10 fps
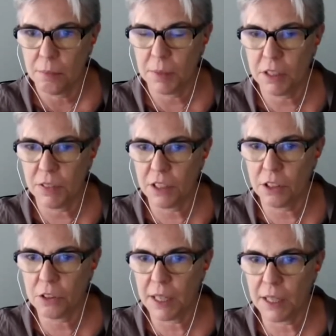between the
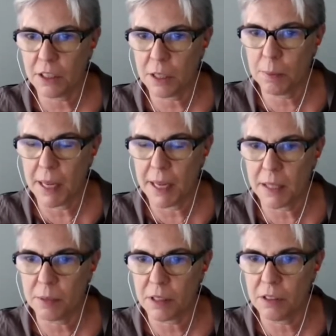great
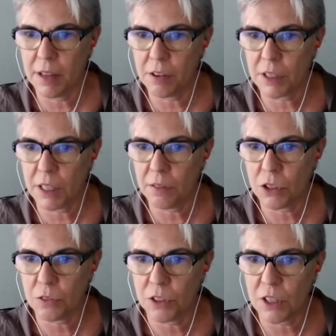replacement narratives
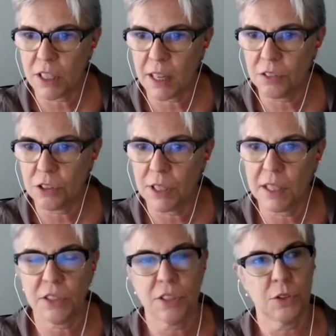of the Central
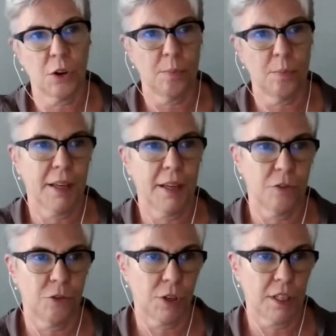Eastern European
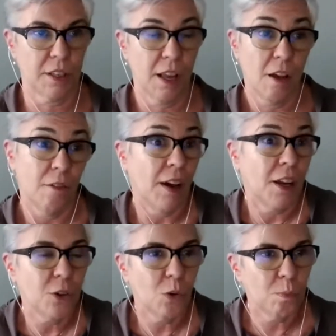countries, where
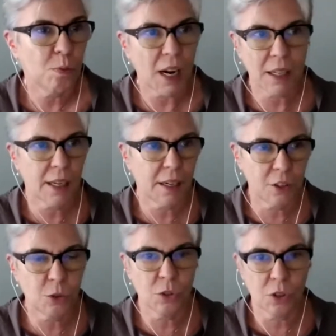you practically
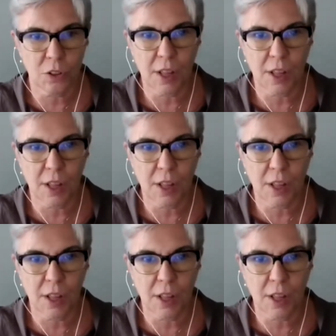do not